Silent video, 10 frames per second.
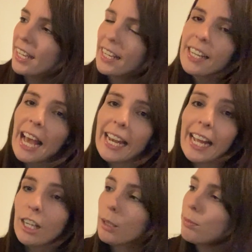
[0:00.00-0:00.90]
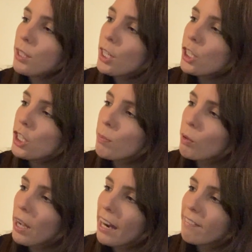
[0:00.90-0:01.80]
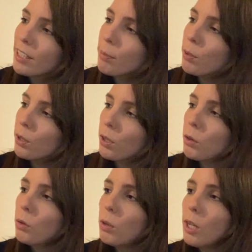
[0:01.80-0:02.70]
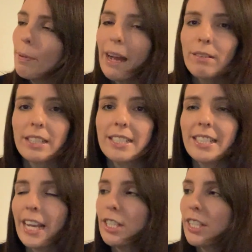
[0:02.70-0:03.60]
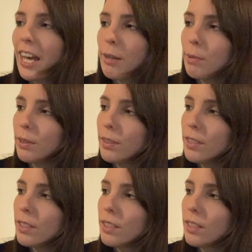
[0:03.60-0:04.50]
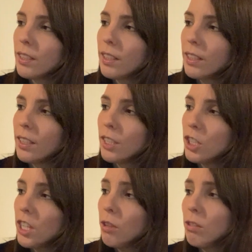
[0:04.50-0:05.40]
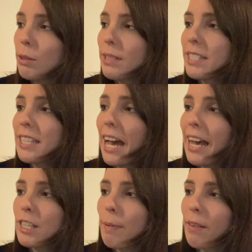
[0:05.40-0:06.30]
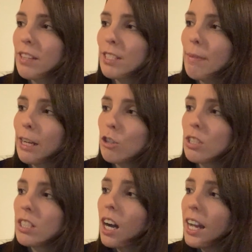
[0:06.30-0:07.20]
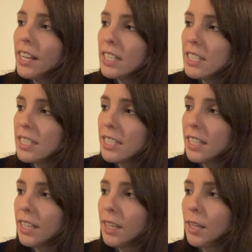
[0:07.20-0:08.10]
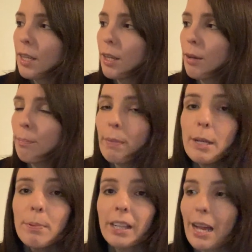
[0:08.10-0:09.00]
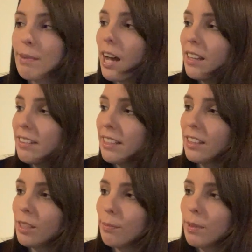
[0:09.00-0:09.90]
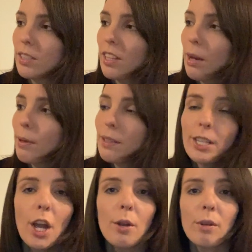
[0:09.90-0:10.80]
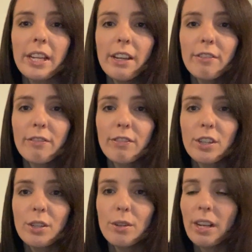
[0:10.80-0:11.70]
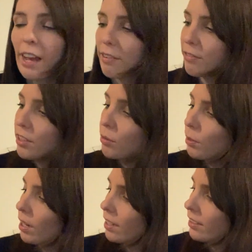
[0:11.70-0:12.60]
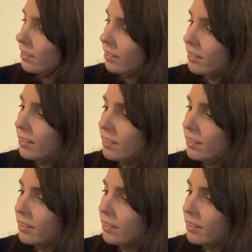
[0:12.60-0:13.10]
Nan helped. She bought Harry a book all about endangered animals. She thought it was sad about the Sumatran tigers. People kept hunting them so that there was only a few left in the wild.